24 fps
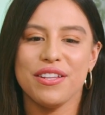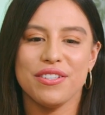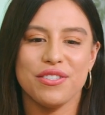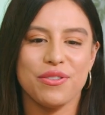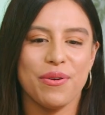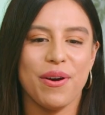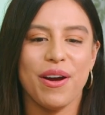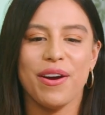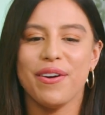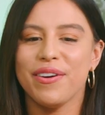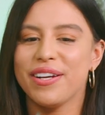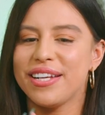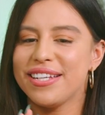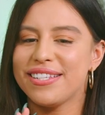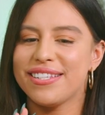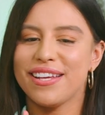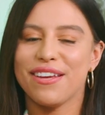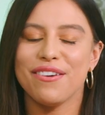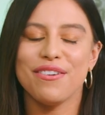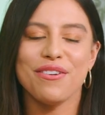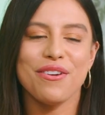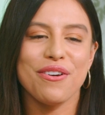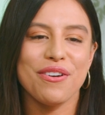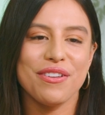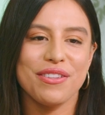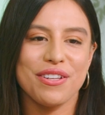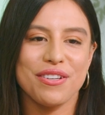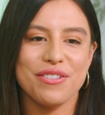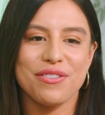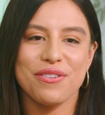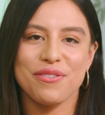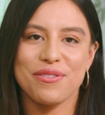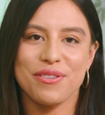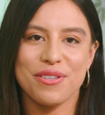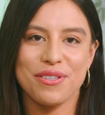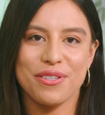So I already said no,
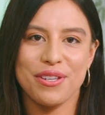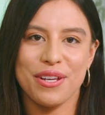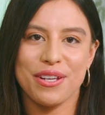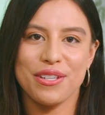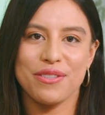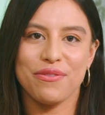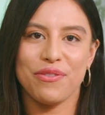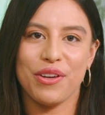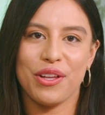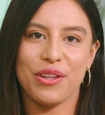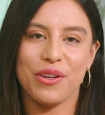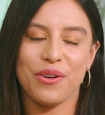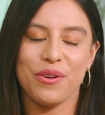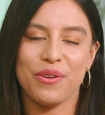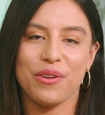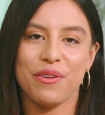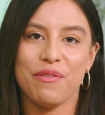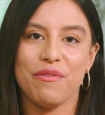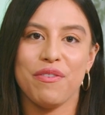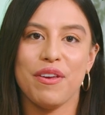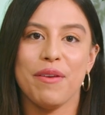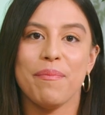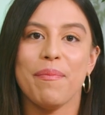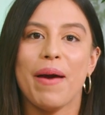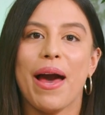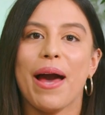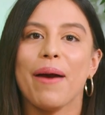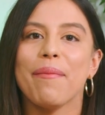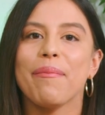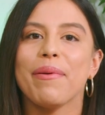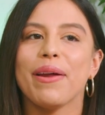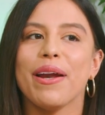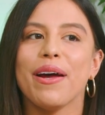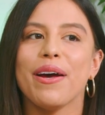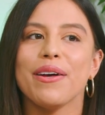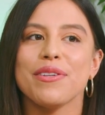there's no such thing as failure, only feedback.
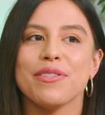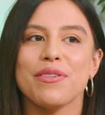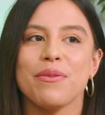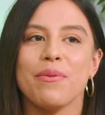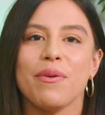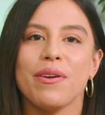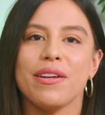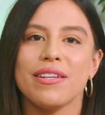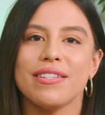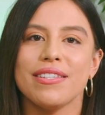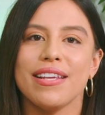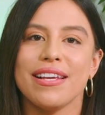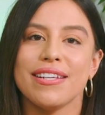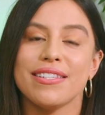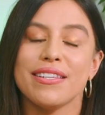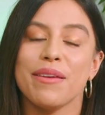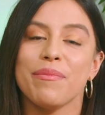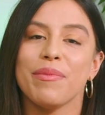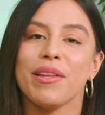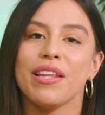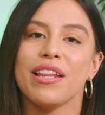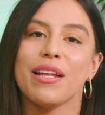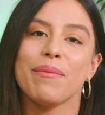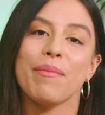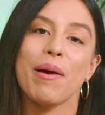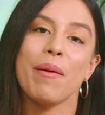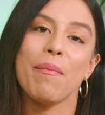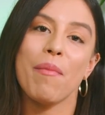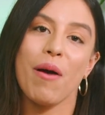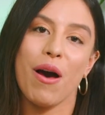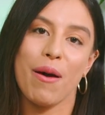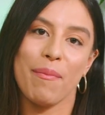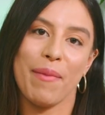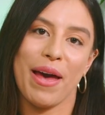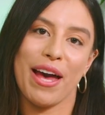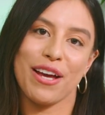But I also want to say something that my
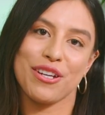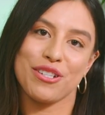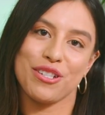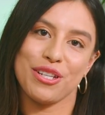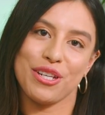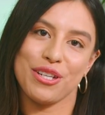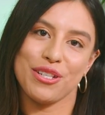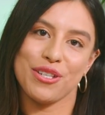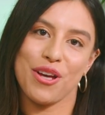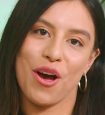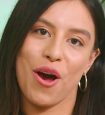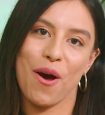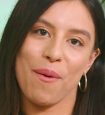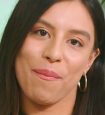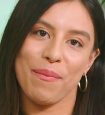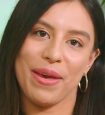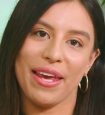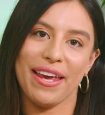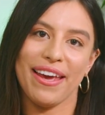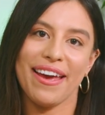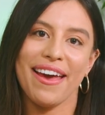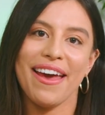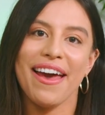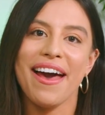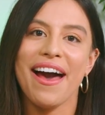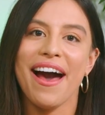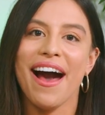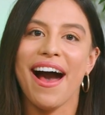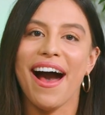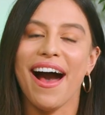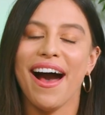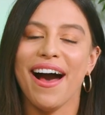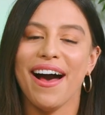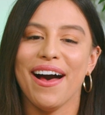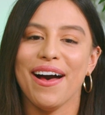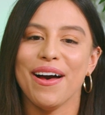mom actually taught me.
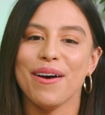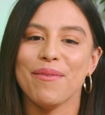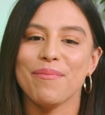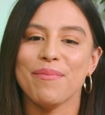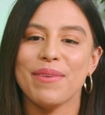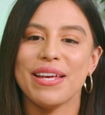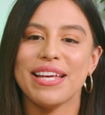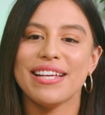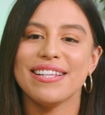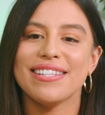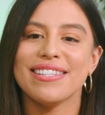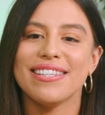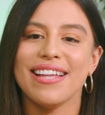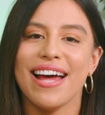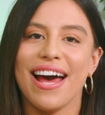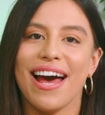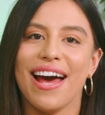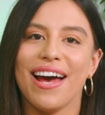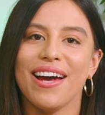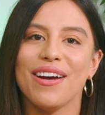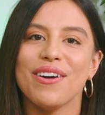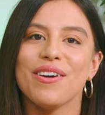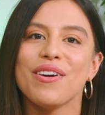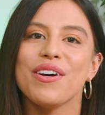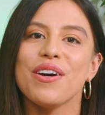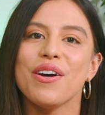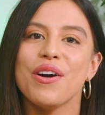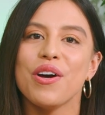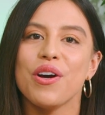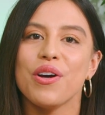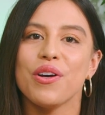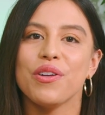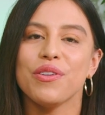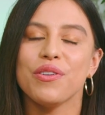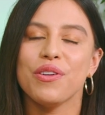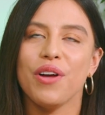Is that
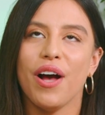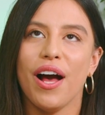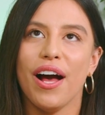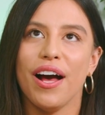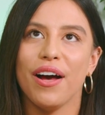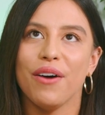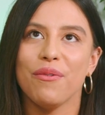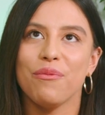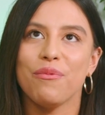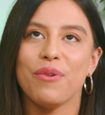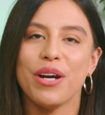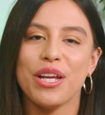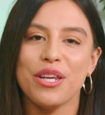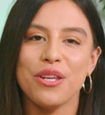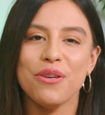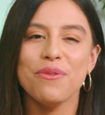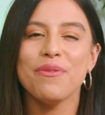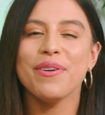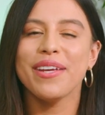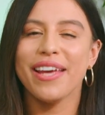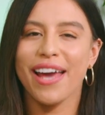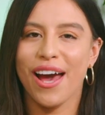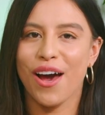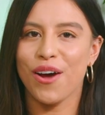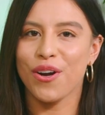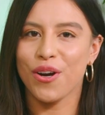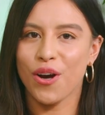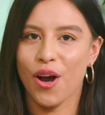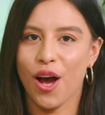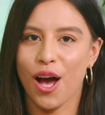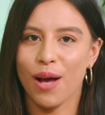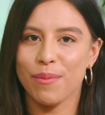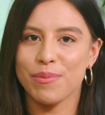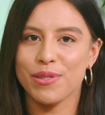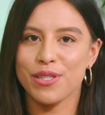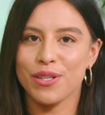when you encounter
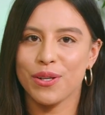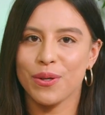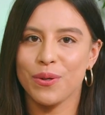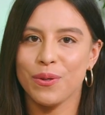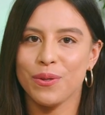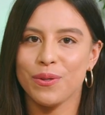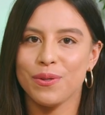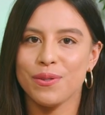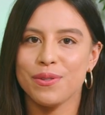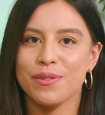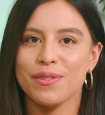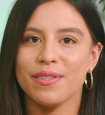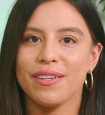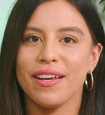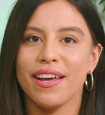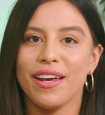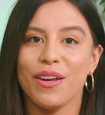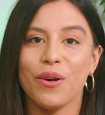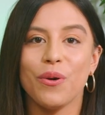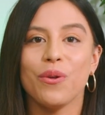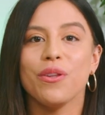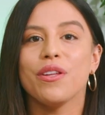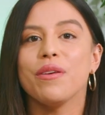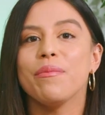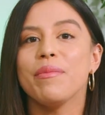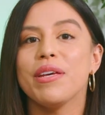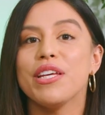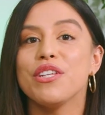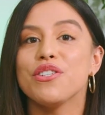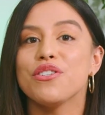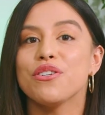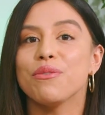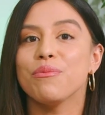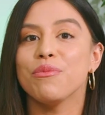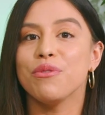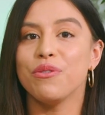obstacles, it only
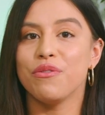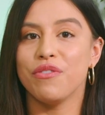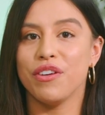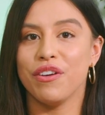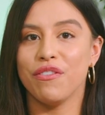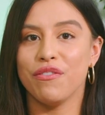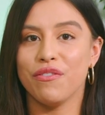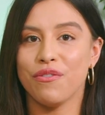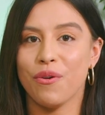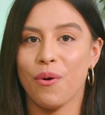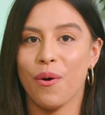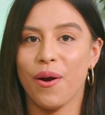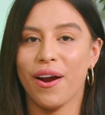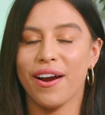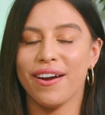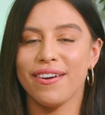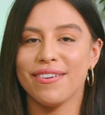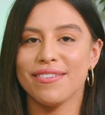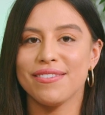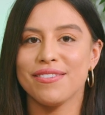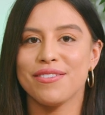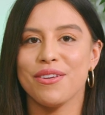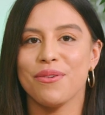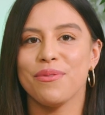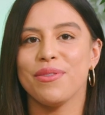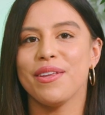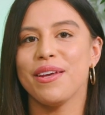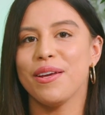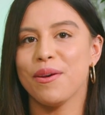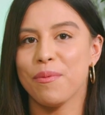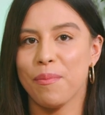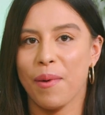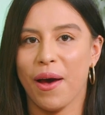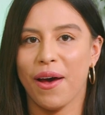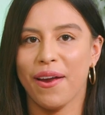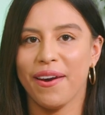means you're moving forward. So think
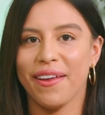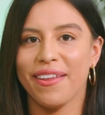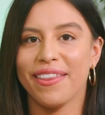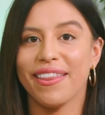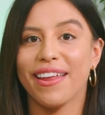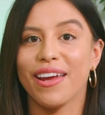about it.